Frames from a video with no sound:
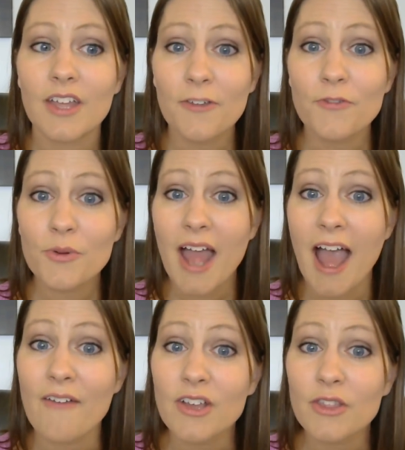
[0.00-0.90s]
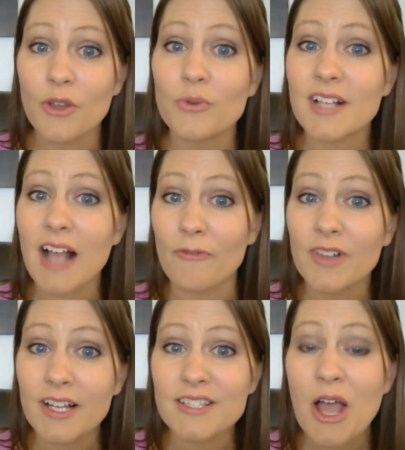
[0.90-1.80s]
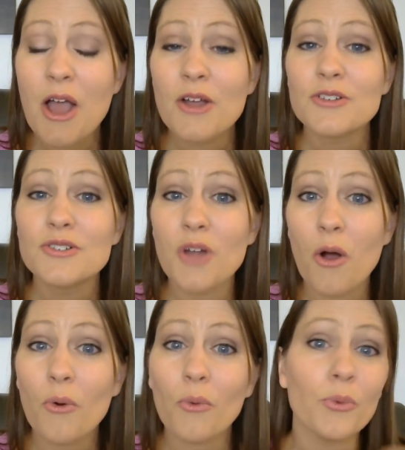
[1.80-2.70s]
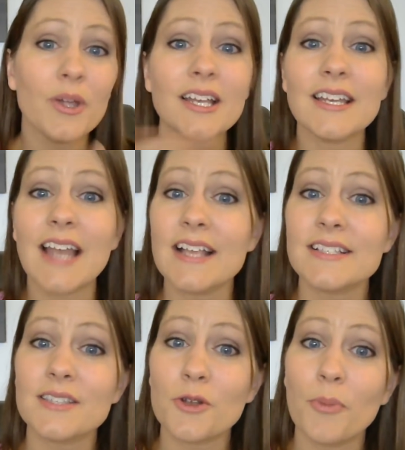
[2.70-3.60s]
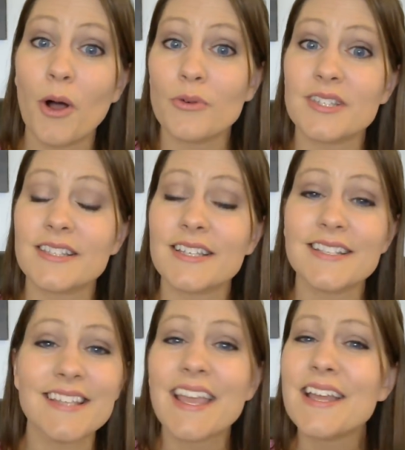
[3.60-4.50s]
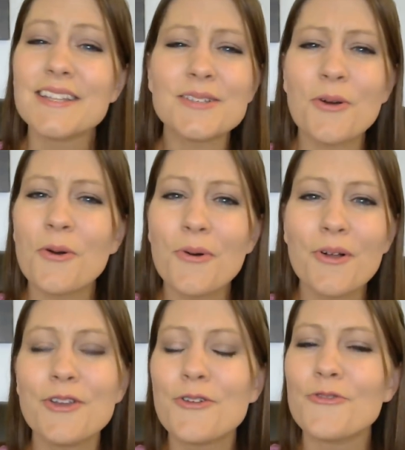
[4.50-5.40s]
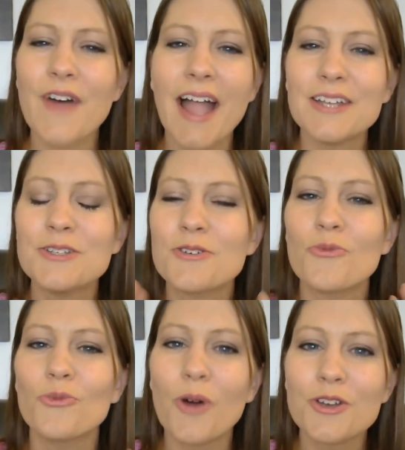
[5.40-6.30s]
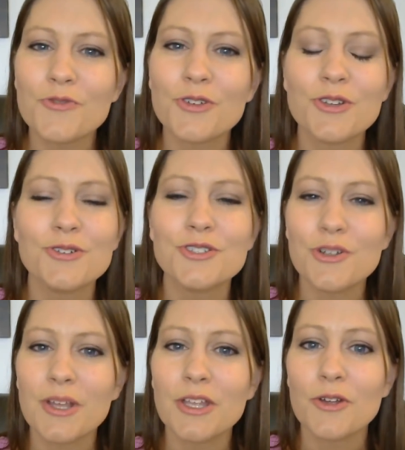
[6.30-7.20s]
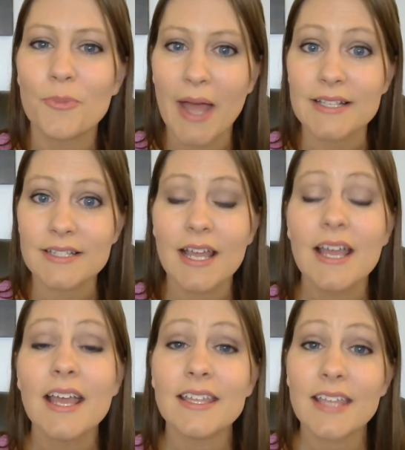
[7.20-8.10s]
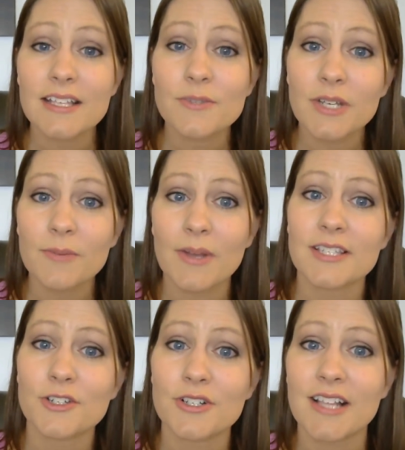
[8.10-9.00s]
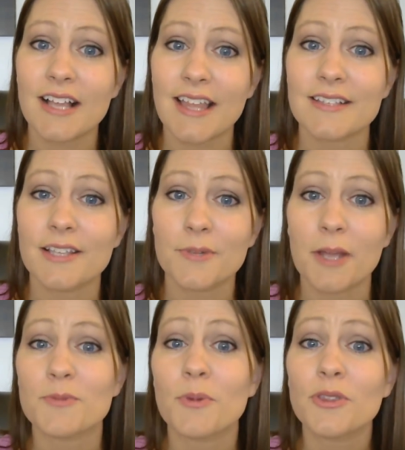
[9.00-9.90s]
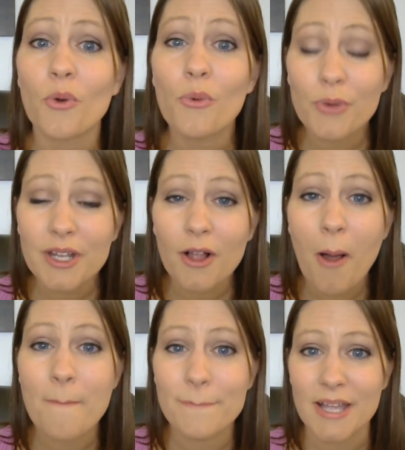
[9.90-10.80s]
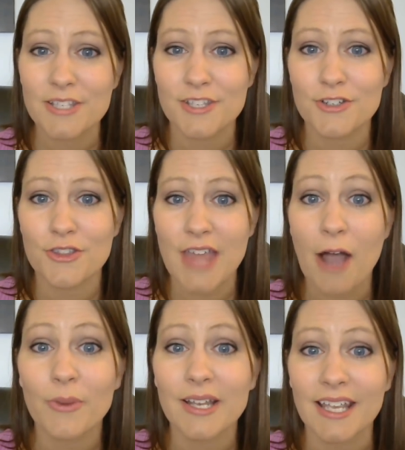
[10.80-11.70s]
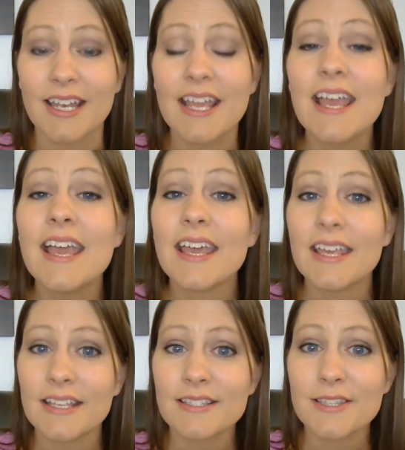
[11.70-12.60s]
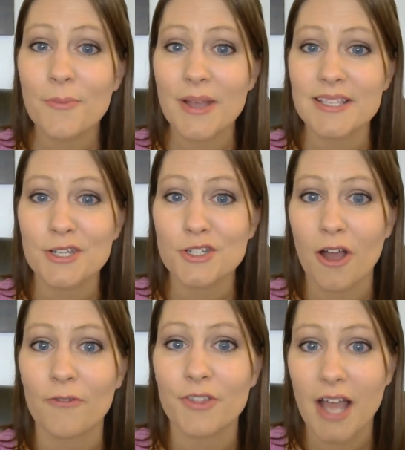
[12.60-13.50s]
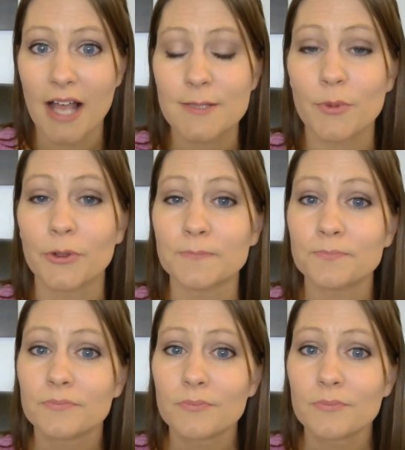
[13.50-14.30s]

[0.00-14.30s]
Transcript: if you are having those conflicts, don't read a nice little post that's going to say, it's cool, you're fine, you're wonderful, you're doing your best. Yes, we need messages like that sometimes, but the real message that we need is the message of the gospel,